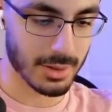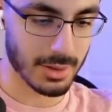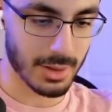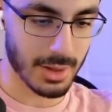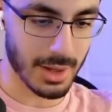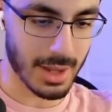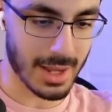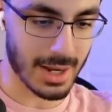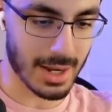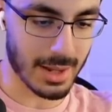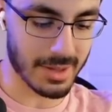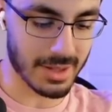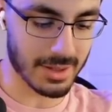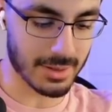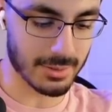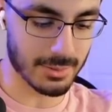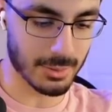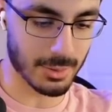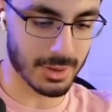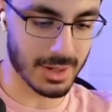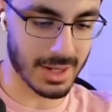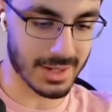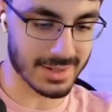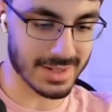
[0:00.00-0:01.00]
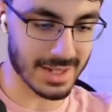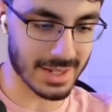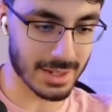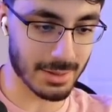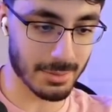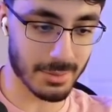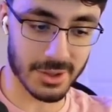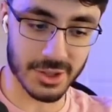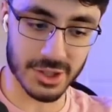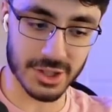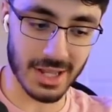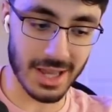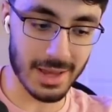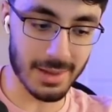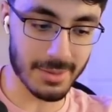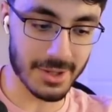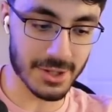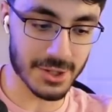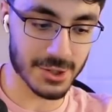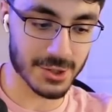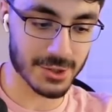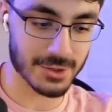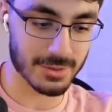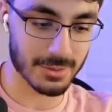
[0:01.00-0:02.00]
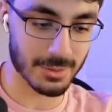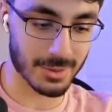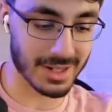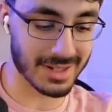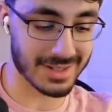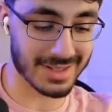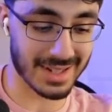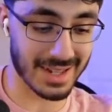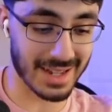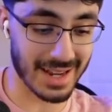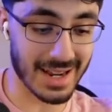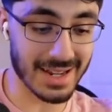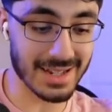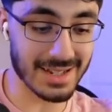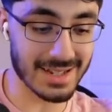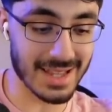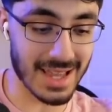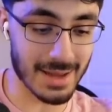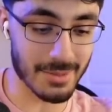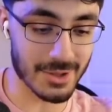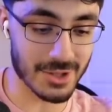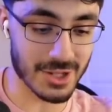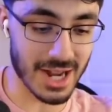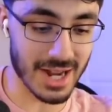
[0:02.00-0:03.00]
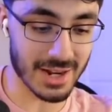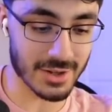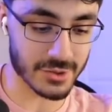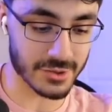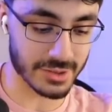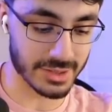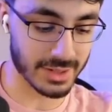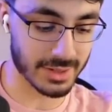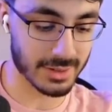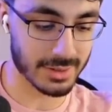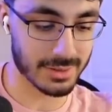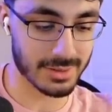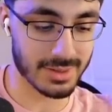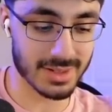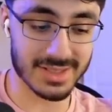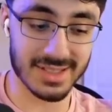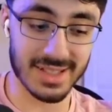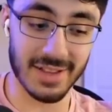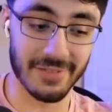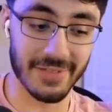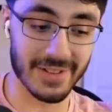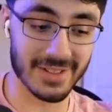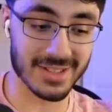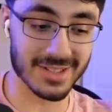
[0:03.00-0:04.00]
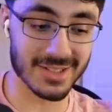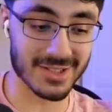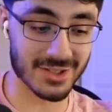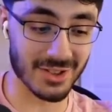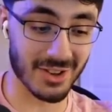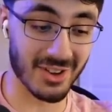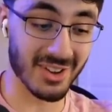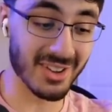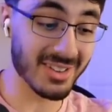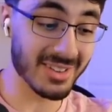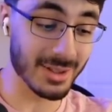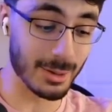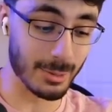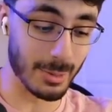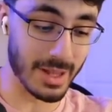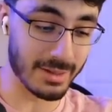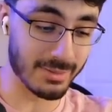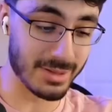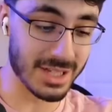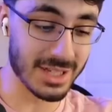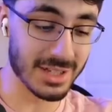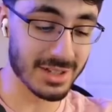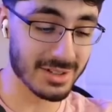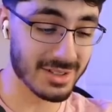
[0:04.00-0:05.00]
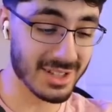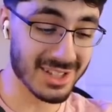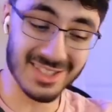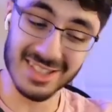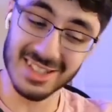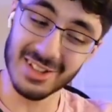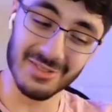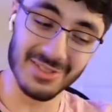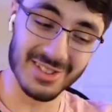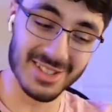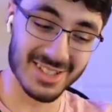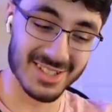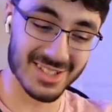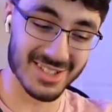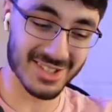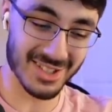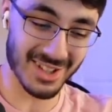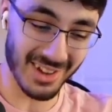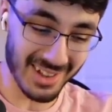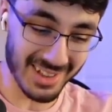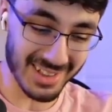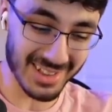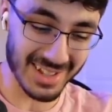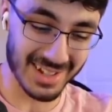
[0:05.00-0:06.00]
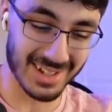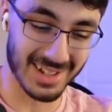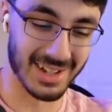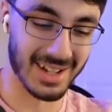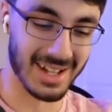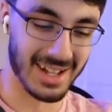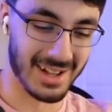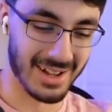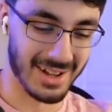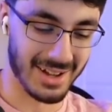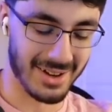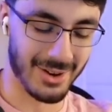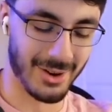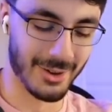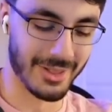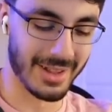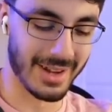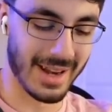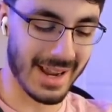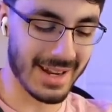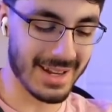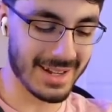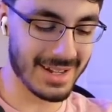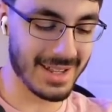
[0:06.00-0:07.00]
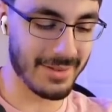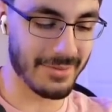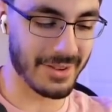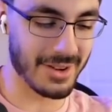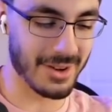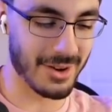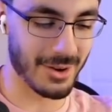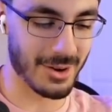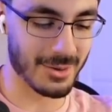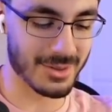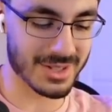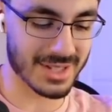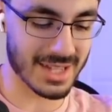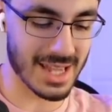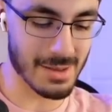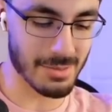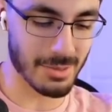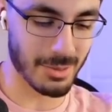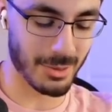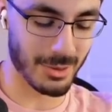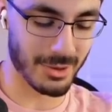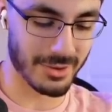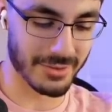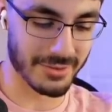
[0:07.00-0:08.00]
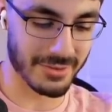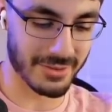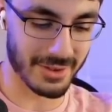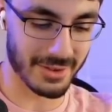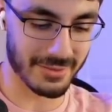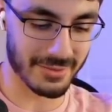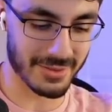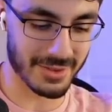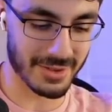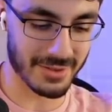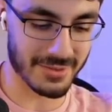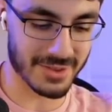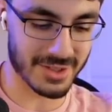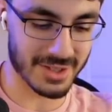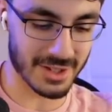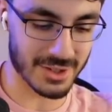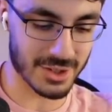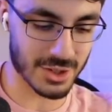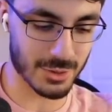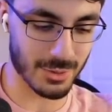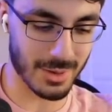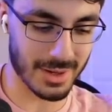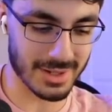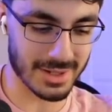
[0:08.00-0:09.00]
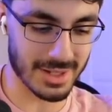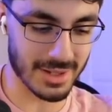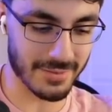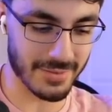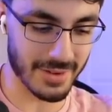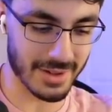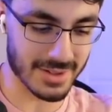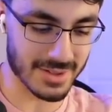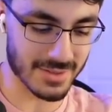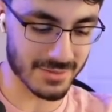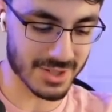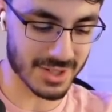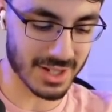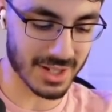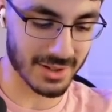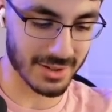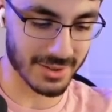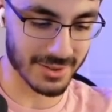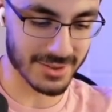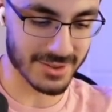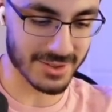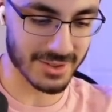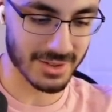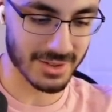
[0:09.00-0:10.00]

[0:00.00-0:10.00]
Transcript: And I mean, we're not taking much damage. We're not taking any damage, actually. This defense is solid, baby. This defense is solid. Hold on, I didn't even know I was capable of such great defensive skills.